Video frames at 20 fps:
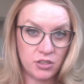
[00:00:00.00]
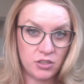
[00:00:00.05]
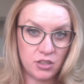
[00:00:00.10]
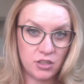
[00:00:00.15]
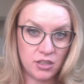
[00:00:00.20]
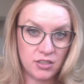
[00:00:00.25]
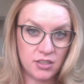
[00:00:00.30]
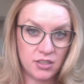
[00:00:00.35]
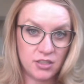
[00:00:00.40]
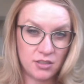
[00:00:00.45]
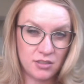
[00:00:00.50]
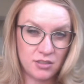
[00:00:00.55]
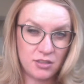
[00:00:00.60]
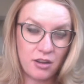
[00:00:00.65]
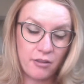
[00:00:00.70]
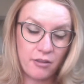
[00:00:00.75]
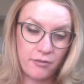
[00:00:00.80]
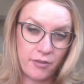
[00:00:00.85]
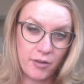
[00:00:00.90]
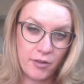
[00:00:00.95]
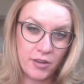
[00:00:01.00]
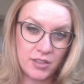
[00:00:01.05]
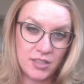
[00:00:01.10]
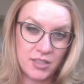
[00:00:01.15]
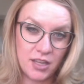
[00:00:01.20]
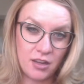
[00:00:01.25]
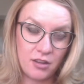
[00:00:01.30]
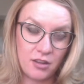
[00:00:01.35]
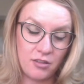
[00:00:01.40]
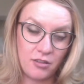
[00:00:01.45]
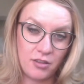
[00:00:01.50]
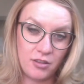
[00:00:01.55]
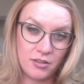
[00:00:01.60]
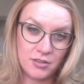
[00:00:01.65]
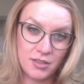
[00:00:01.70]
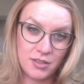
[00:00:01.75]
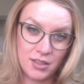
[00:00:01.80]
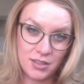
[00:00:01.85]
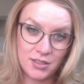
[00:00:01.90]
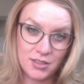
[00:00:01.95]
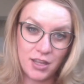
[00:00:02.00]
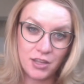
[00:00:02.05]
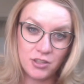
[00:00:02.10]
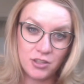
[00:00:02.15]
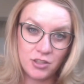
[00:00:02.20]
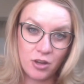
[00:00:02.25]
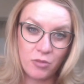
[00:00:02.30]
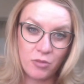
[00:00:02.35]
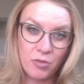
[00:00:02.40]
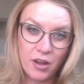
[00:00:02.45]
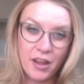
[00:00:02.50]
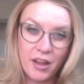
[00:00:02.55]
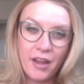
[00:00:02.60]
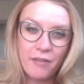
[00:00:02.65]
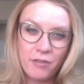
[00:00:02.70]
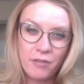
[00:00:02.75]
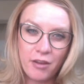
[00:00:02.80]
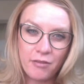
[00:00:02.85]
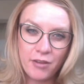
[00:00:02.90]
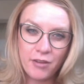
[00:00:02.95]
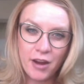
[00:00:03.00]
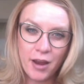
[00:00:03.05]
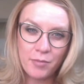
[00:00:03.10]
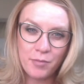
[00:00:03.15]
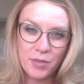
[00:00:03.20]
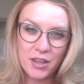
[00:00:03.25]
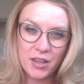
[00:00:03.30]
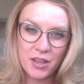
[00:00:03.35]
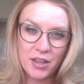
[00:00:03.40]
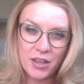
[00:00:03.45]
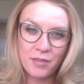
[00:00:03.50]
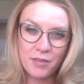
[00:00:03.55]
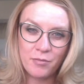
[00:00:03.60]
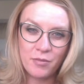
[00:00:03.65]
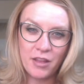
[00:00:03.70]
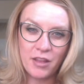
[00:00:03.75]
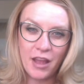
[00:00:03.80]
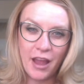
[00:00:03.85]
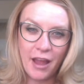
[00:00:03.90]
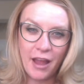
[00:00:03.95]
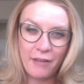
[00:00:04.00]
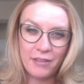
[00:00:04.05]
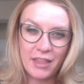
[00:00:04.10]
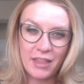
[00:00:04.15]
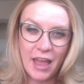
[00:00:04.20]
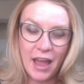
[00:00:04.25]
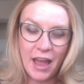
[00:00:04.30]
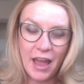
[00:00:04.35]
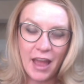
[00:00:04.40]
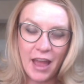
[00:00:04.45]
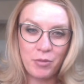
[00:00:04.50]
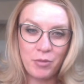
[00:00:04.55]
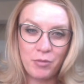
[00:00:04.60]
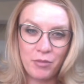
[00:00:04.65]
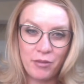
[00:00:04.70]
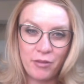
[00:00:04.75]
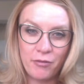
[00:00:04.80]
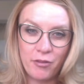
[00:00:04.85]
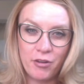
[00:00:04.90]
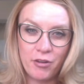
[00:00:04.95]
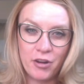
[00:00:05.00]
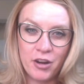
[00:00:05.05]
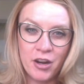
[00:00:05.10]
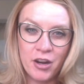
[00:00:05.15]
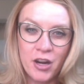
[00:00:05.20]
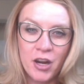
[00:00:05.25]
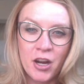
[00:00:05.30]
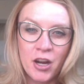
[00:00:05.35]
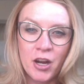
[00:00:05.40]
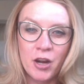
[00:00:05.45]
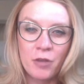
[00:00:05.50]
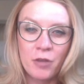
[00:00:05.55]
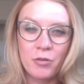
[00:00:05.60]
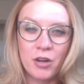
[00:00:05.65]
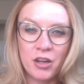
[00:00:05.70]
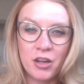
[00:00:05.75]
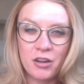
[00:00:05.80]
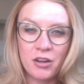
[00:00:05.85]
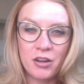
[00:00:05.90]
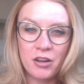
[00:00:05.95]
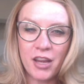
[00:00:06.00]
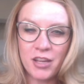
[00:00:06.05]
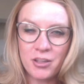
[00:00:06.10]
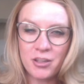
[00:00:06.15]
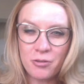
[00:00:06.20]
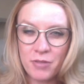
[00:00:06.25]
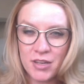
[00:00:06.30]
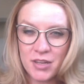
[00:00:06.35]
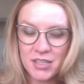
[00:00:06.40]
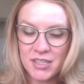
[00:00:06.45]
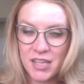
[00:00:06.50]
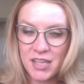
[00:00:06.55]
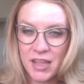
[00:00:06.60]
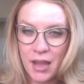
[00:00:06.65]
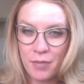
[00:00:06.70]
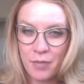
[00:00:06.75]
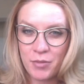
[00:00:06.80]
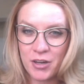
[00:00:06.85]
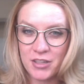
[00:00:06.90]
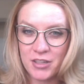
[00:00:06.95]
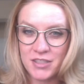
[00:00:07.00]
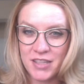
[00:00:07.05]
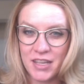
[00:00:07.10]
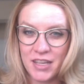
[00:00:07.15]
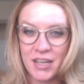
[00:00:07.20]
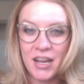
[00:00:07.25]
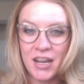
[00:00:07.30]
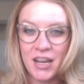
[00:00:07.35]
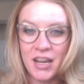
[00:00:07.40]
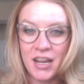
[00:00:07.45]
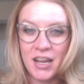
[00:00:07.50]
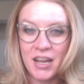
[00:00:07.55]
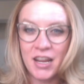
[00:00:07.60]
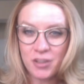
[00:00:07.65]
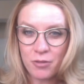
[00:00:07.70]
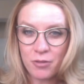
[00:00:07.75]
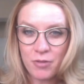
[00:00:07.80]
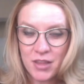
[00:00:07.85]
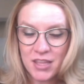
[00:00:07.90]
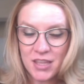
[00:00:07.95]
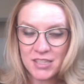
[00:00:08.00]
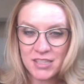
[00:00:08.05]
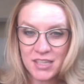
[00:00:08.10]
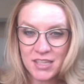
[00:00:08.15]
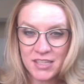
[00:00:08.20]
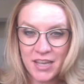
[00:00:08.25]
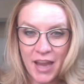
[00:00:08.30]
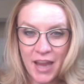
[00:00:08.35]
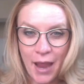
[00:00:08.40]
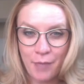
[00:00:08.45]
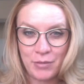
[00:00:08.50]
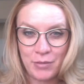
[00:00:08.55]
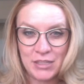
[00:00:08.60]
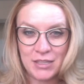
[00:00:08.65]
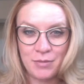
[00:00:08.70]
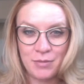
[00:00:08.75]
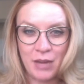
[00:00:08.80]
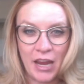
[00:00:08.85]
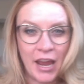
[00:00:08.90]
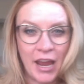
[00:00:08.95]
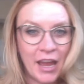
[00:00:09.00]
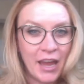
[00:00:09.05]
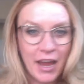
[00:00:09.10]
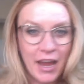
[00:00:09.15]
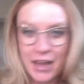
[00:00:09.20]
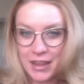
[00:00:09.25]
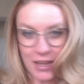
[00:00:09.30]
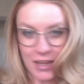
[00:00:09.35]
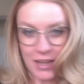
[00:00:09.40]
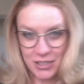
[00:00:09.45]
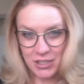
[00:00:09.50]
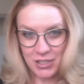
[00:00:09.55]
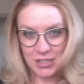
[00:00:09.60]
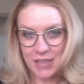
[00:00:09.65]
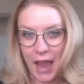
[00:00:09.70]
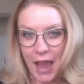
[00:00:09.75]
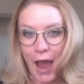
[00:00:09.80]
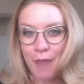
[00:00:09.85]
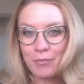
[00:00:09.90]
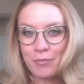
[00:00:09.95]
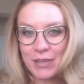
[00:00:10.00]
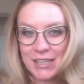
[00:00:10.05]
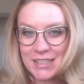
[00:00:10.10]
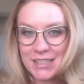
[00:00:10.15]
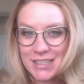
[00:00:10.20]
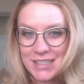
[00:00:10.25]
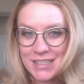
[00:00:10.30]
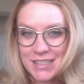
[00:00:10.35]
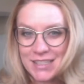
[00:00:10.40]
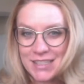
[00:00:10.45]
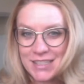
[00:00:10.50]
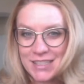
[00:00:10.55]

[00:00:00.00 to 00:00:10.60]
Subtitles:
just start focusing on all those things that you don't want. Have you ever had that happen before where you're like, I don't want to see that person. I don't want this to happen to me. And then it just happens?